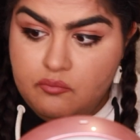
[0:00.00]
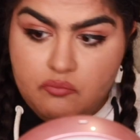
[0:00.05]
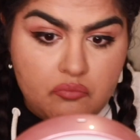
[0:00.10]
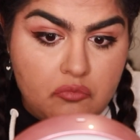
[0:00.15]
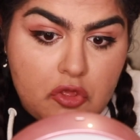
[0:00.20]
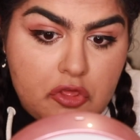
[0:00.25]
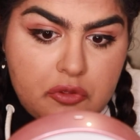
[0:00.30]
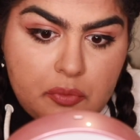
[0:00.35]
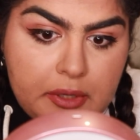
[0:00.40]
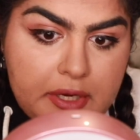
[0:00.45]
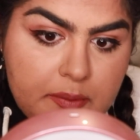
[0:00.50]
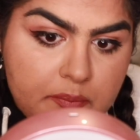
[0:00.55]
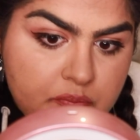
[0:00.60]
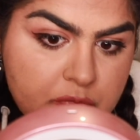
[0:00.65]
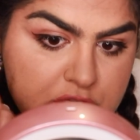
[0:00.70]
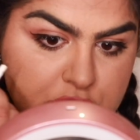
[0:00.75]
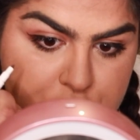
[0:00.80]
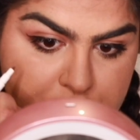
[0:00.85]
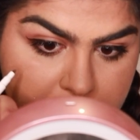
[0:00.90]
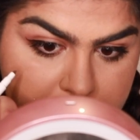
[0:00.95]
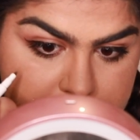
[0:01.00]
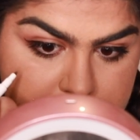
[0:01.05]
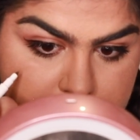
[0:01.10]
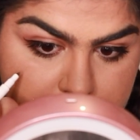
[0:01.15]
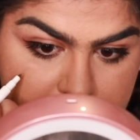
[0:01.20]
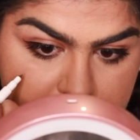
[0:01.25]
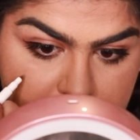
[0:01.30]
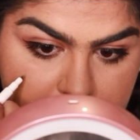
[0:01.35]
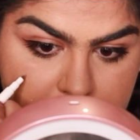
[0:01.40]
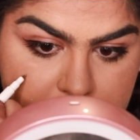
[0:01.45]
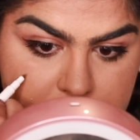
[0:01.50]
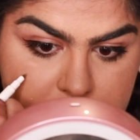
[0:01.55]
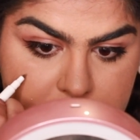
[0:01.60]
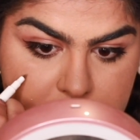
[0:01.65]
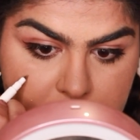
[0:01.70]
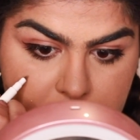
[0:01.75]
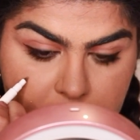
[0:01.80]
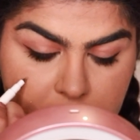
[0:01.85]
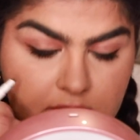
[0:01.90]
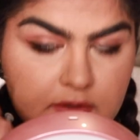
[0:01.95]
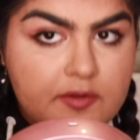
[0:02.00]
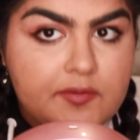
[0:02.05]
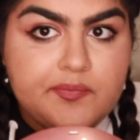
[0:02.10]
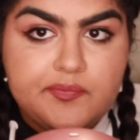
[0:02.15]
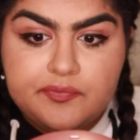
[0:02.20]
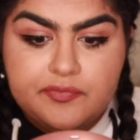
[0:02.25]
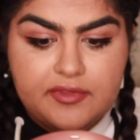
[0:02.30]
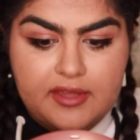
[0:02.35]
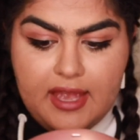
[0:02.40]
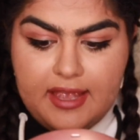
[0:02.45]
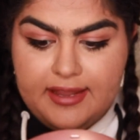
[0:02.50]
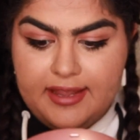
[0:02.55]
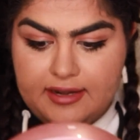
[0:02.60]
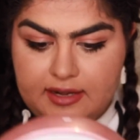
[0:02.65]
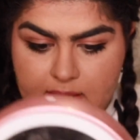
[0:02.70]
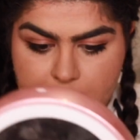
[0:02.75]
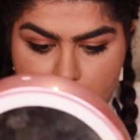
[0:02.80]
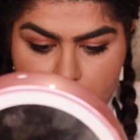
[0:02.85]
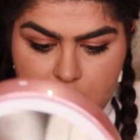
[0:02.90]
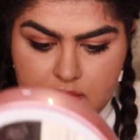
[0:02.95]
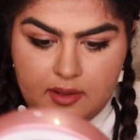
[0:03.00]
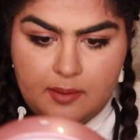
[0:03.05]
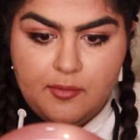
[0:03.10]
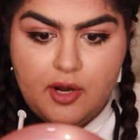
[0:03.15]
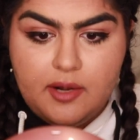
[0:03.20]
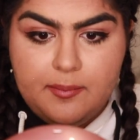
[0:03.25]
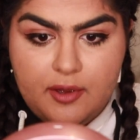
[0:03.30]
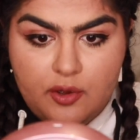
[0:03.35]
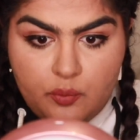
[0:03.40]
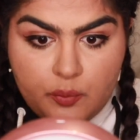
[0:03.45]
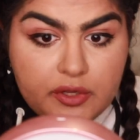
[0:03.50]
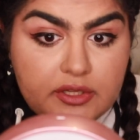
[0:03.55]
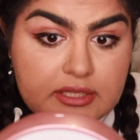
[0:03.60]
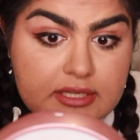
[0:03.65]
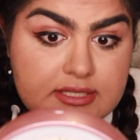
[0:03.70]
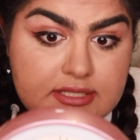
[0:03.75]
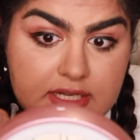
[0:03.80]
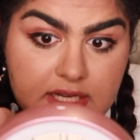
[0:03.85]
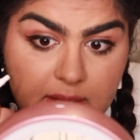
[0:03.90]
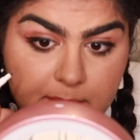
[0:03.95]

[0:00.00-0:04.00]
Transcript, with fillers: the three that she has, because again, I'm all, I'm not about realistic.